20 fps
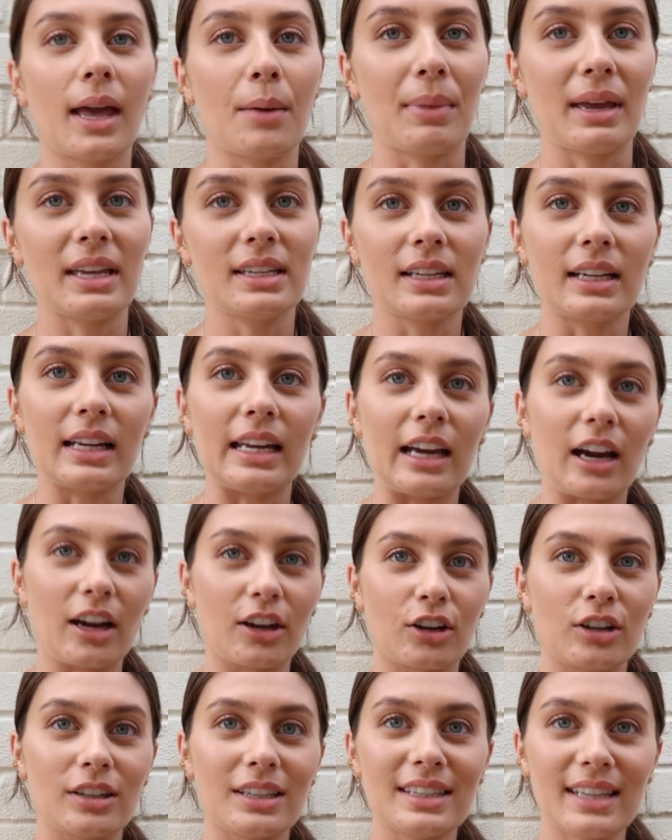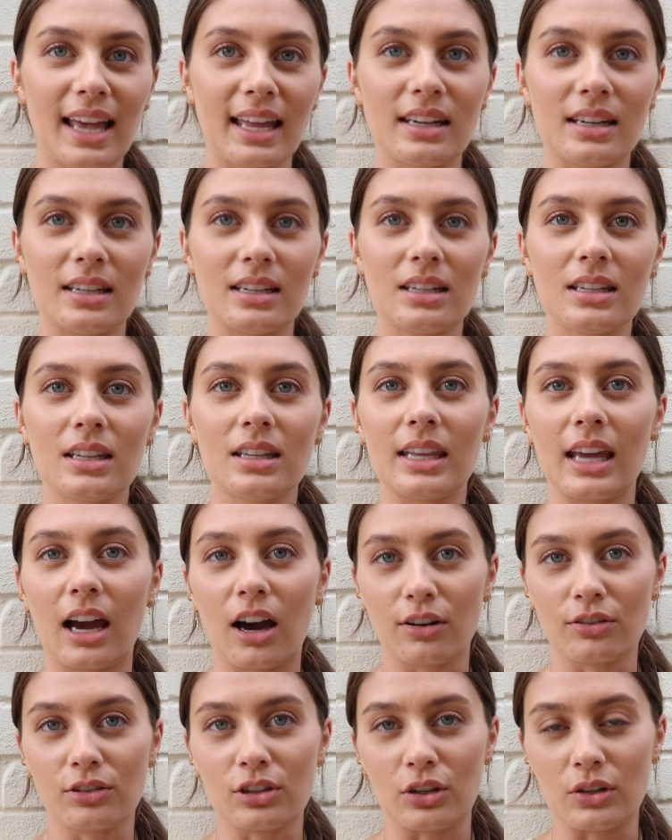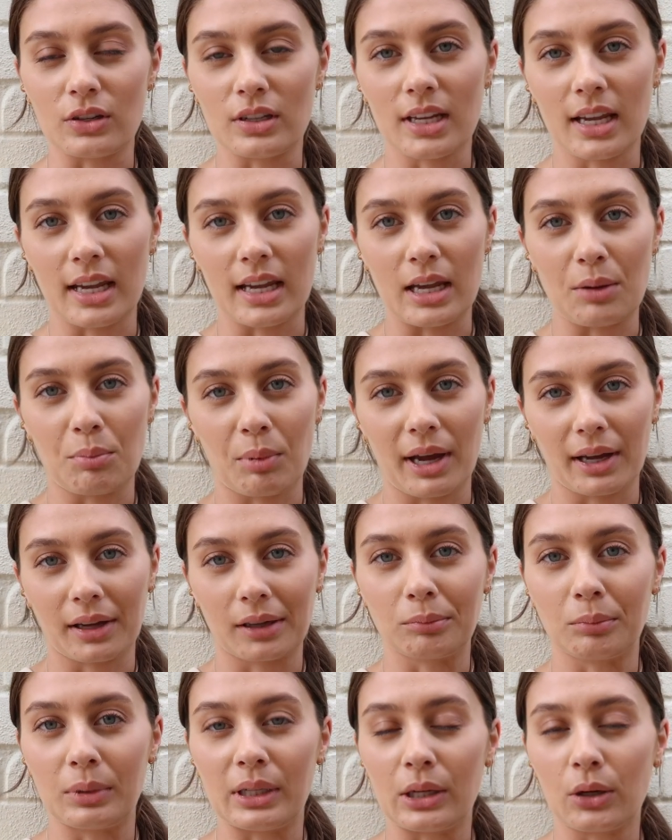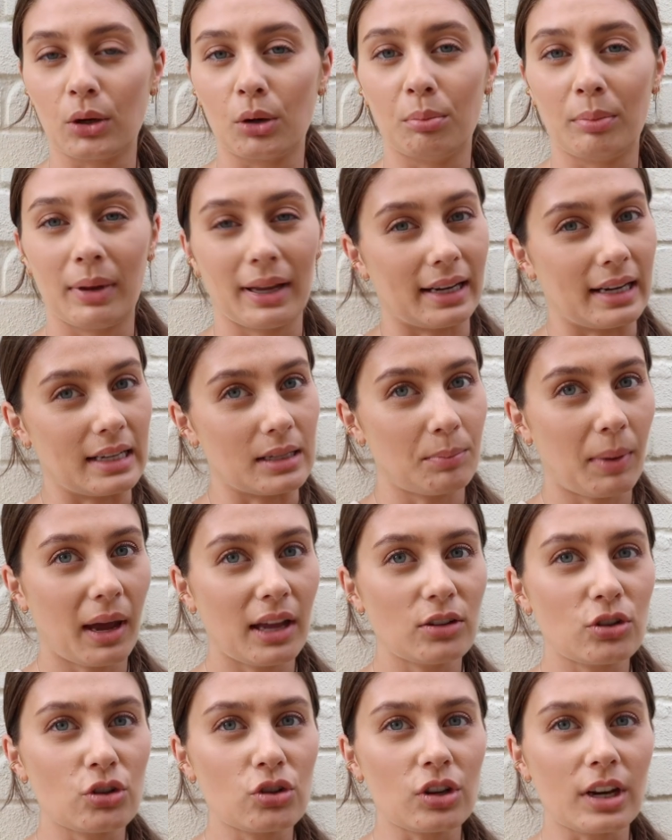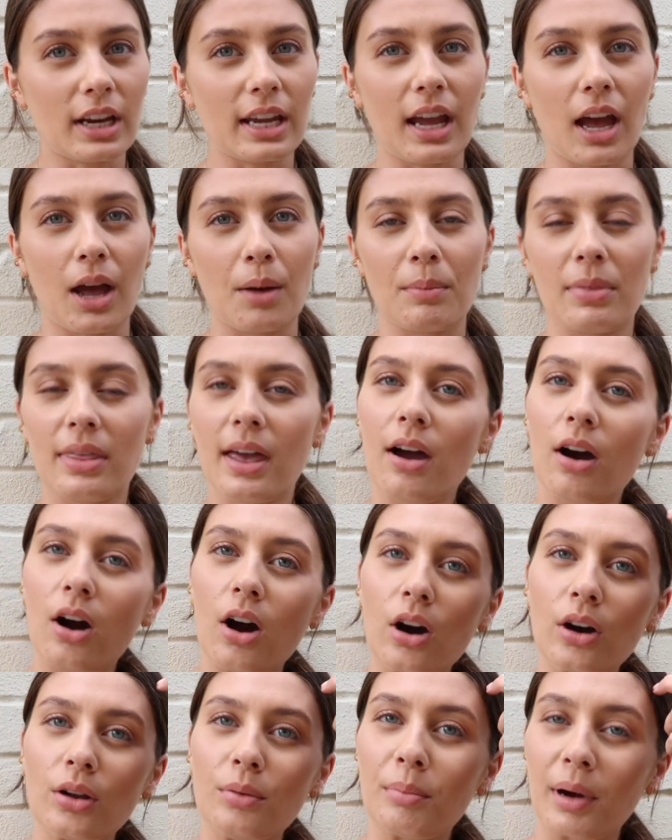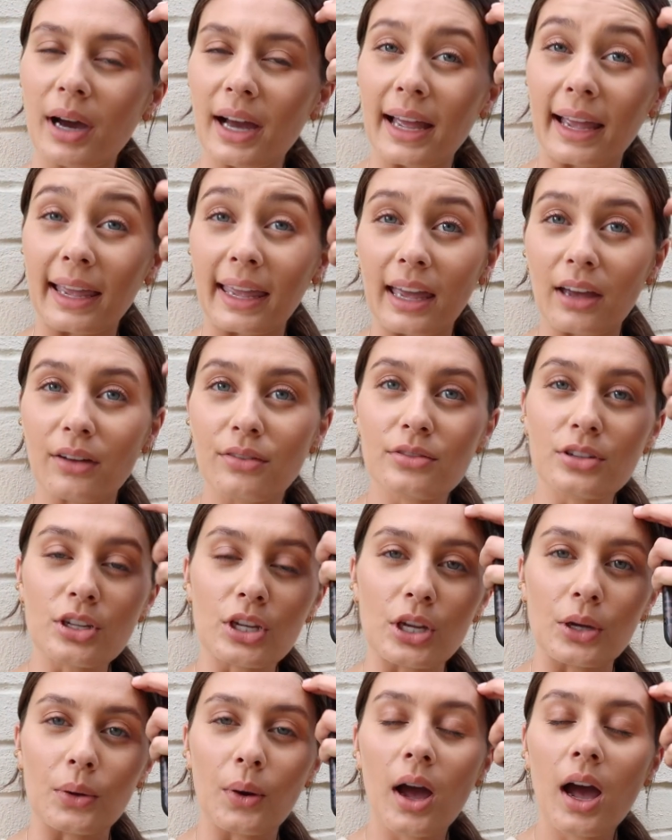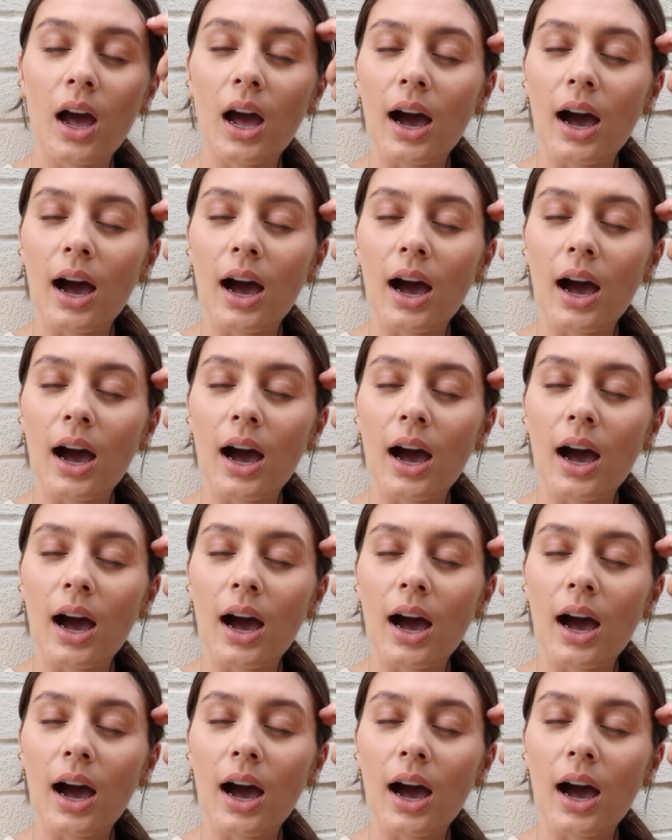Yeah, basically I got sent the afternoon tea by a company called Piglet's Pantry, and they're on by a gift who